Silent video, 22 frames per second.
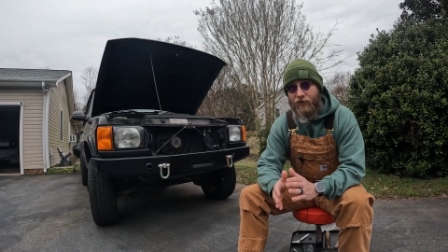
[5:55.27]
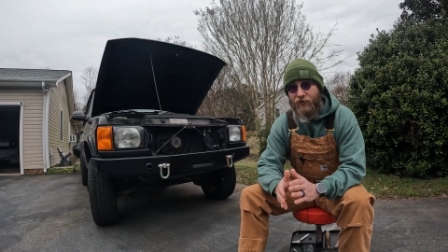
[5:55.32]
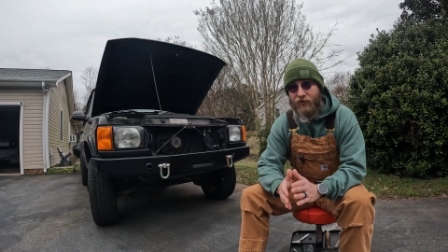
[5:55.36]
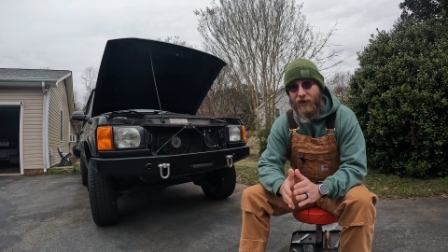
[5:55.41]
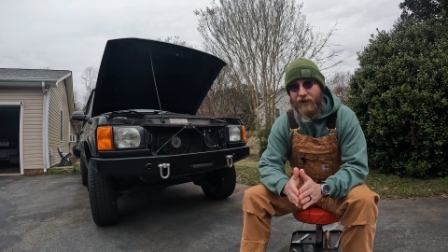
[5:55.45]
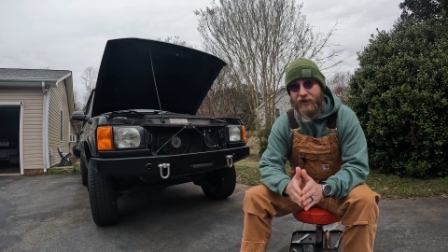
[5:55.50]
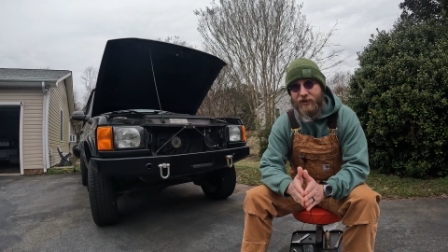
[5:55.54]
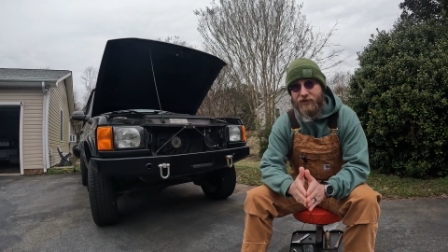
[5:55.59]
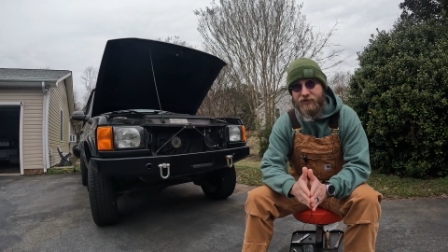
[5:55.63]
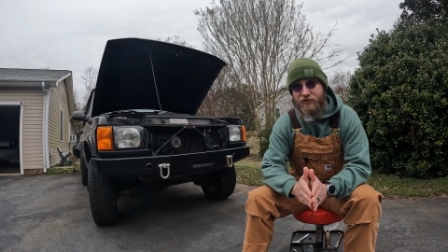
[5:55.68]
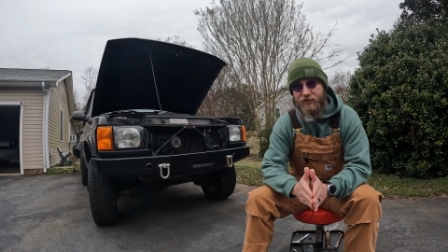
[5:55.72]

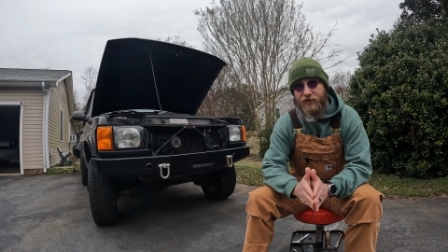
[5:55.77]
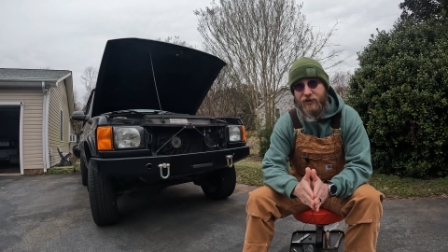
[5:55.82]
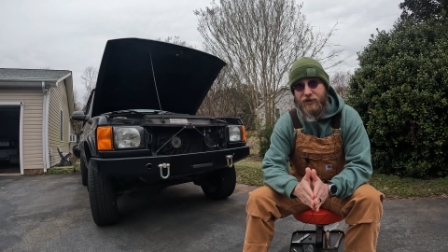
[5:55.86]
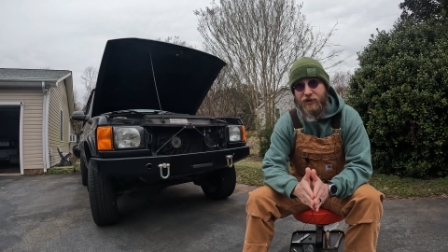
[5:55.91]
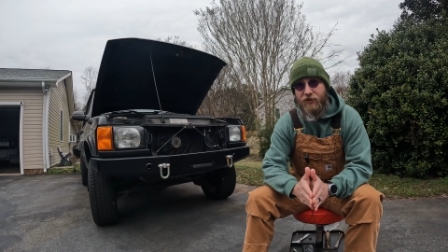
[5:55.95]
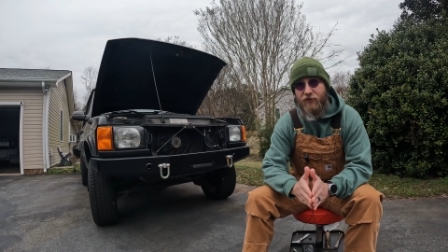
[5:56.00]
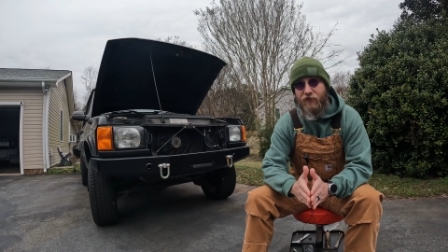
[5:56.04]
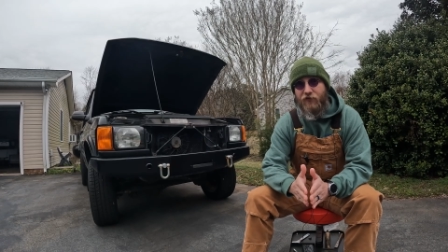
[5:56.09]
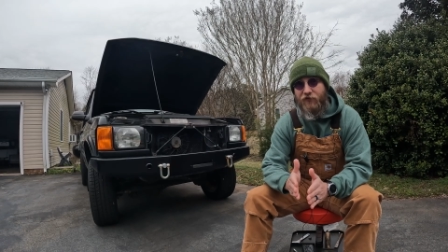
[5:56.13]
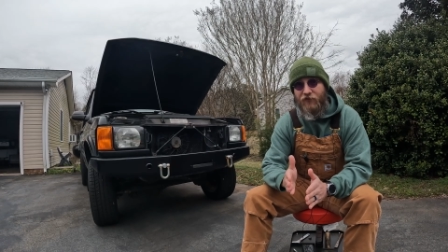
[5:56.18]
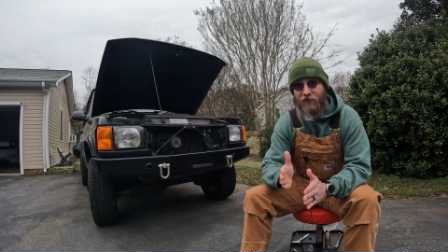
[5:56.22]
That is
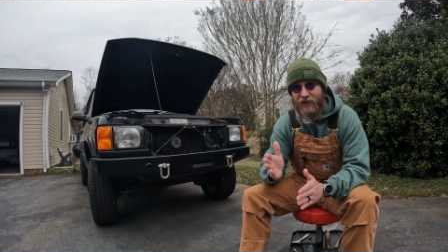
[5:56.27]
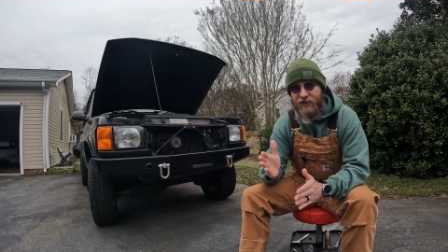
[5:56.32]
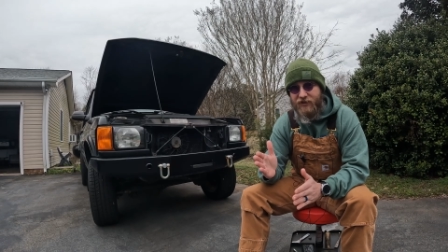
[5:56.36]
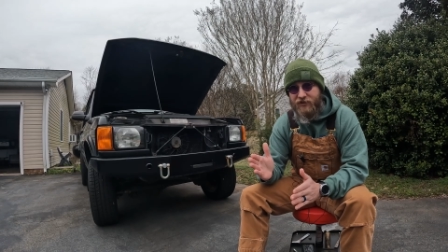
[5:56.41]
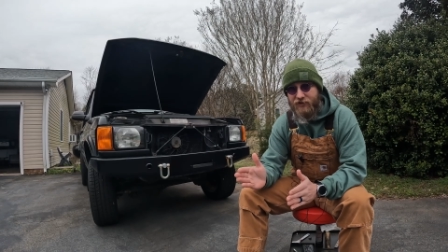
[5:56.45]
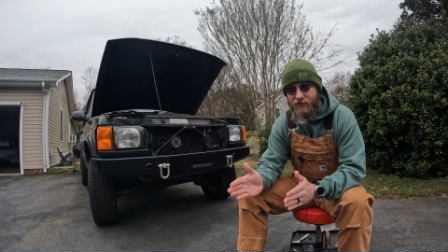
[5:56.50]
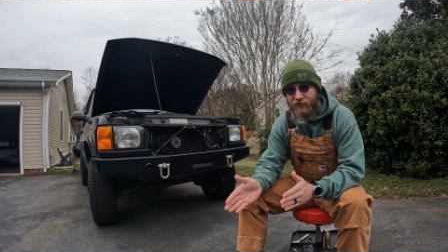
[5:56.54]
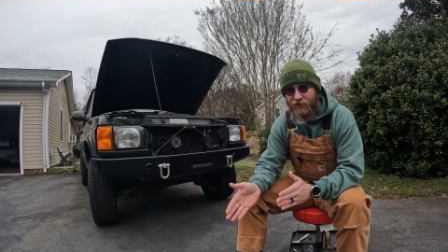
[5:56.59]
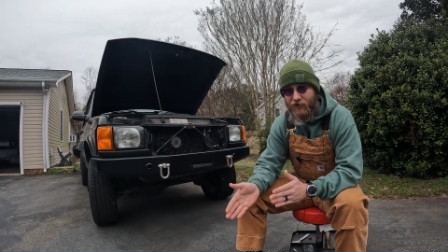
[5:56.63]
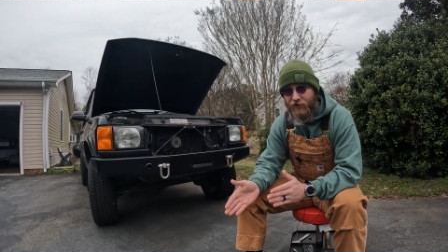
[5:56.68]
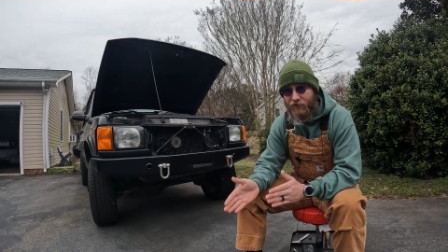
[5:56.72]
the
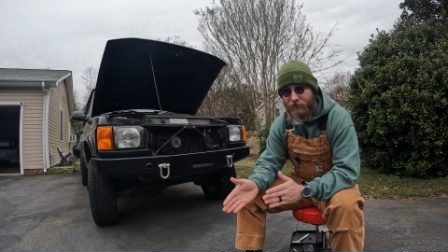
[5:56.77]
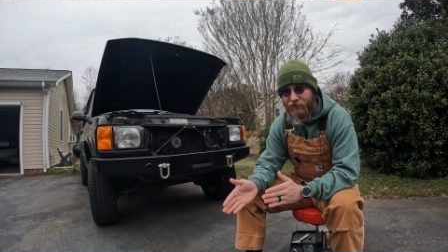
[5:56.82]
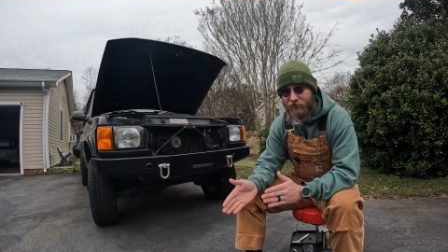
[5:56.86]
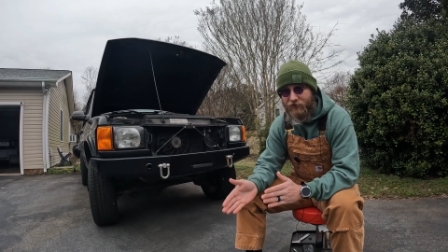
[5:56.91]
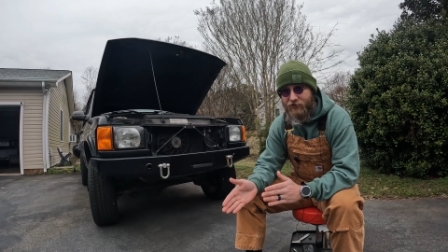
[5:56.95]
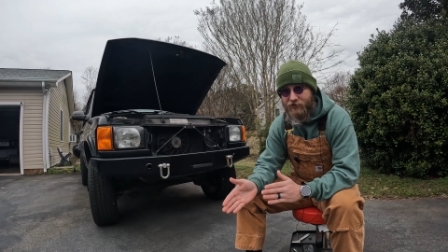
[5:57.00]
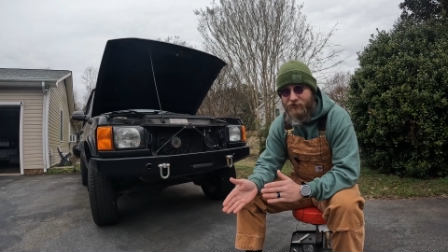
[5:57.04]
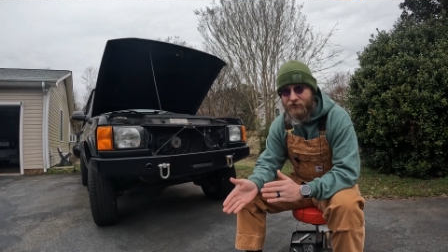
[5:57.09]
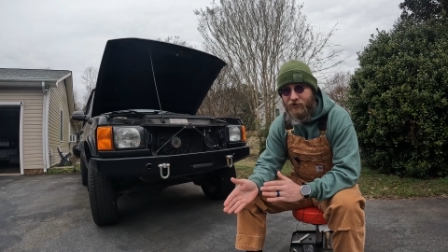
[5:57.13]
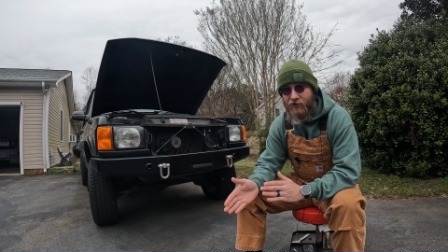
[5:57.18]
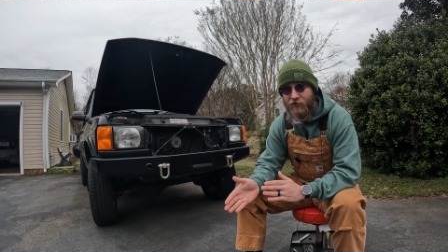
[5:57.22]

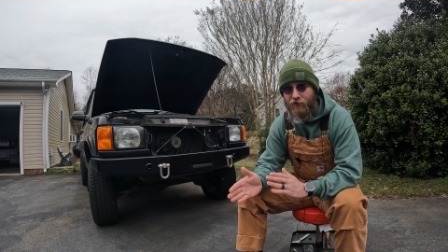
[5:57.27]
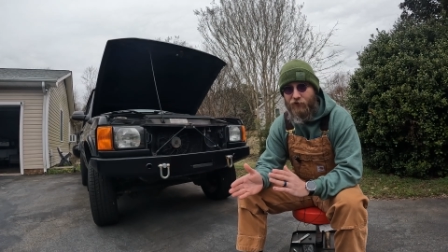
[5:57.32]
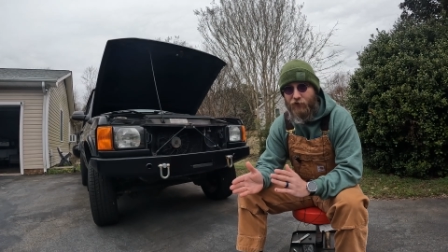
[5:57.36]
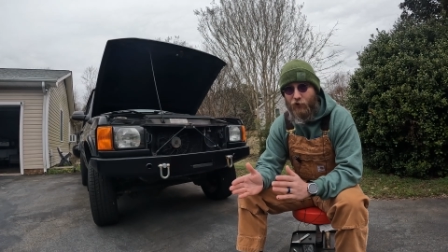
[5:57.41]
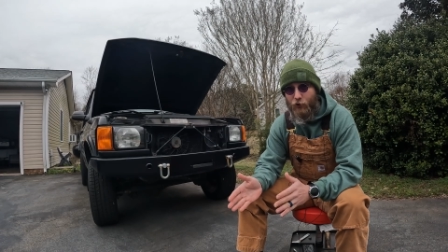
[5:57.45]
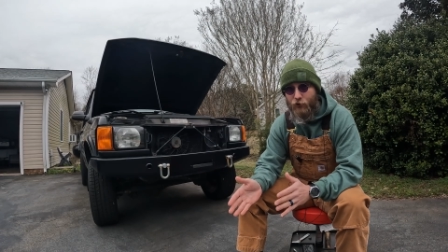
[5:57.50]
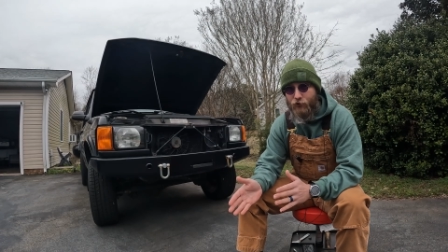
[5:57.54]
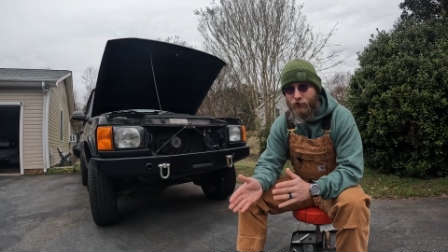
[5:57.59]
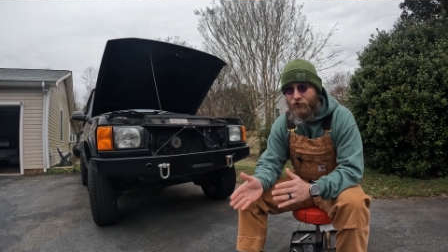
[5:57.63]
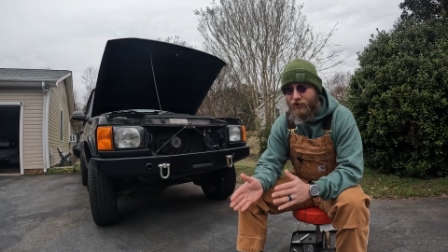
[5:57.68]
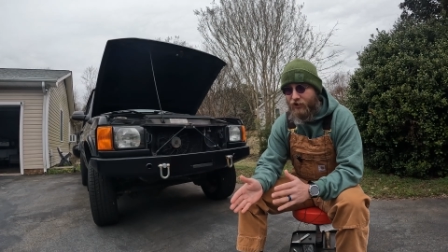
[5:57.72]
facelift
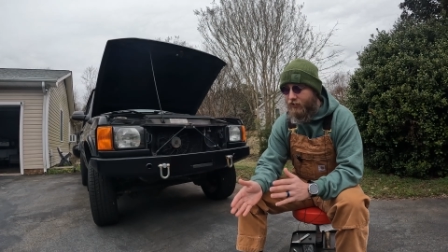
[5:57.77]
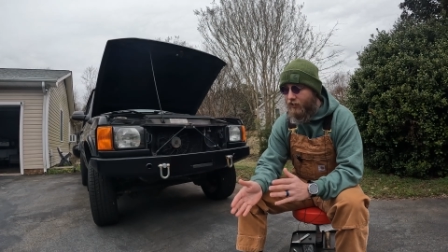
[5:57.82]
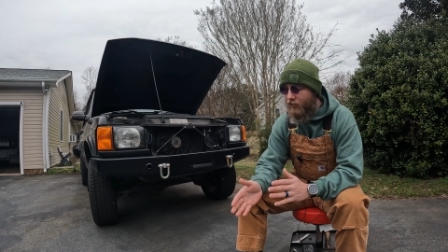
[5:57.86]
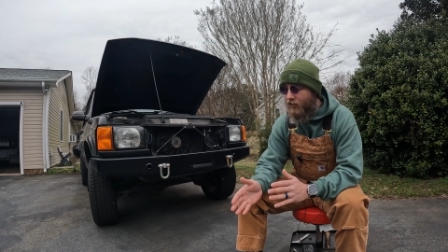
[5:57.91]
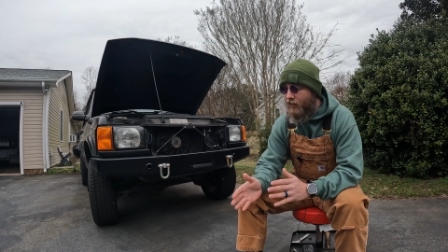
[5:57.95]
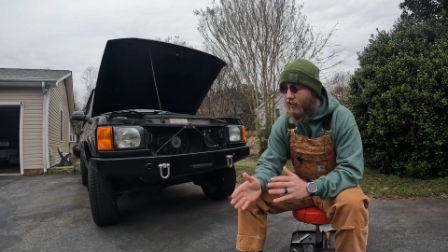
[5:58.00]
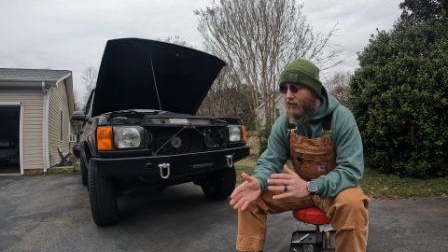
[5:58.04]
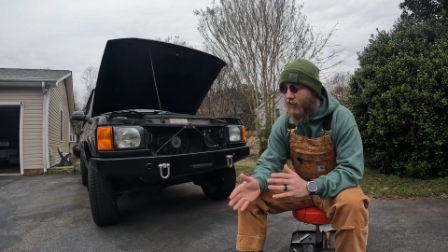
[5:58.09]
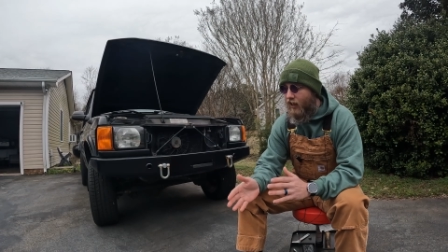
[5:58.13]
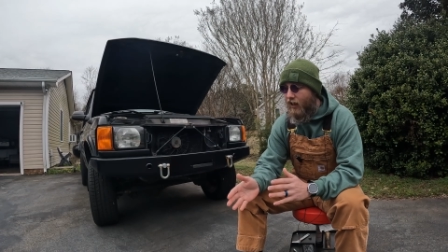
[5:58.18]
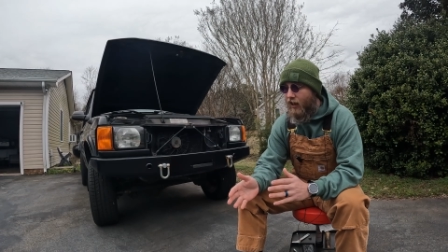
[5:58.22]
version.
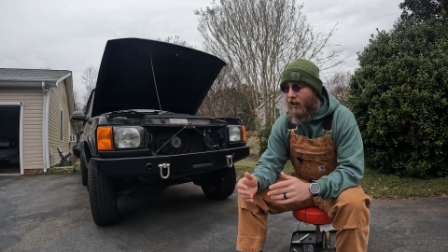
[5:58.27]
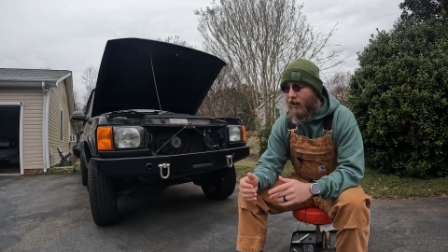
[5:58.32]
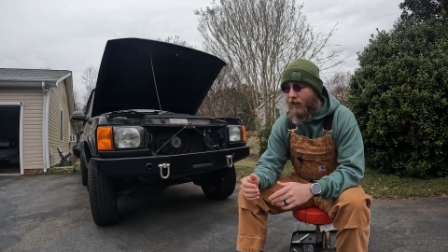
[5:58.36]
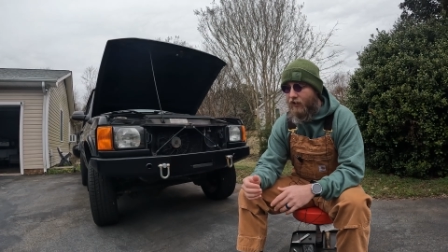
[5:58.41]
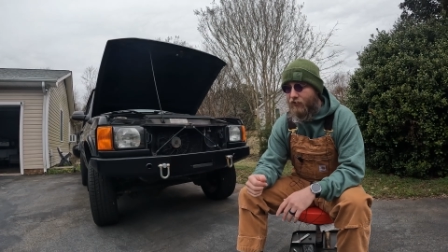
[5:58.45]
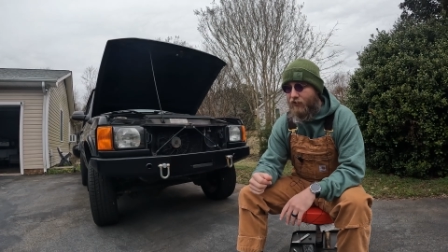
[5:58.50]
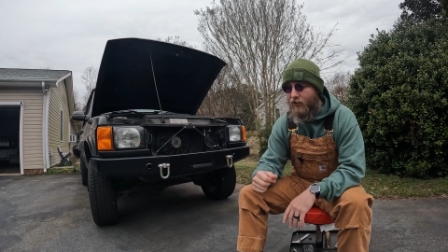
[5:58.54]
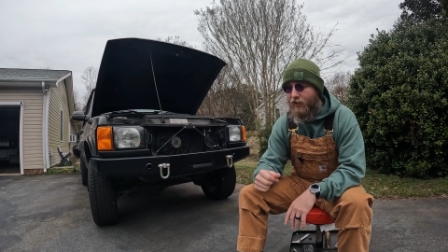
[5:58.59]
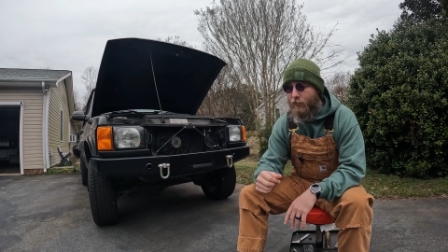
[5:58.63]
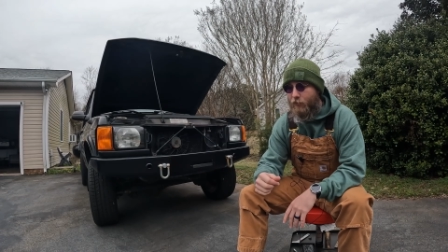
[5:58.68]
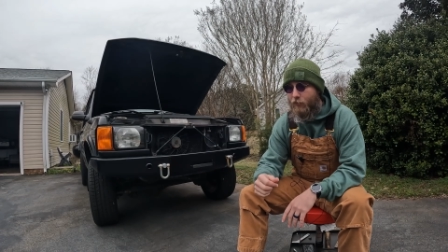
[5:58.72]

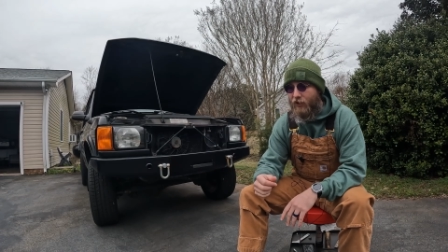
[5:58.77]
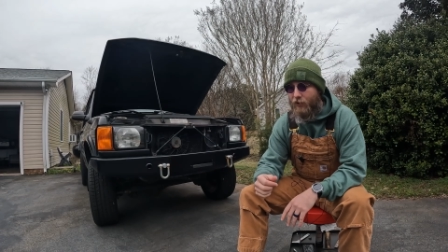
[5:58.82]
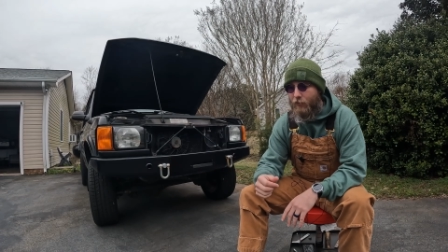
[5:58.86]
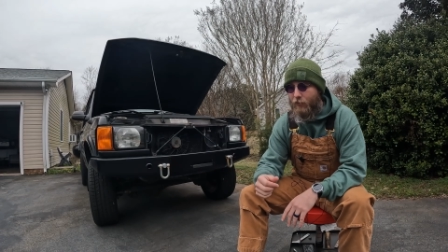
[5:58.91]
They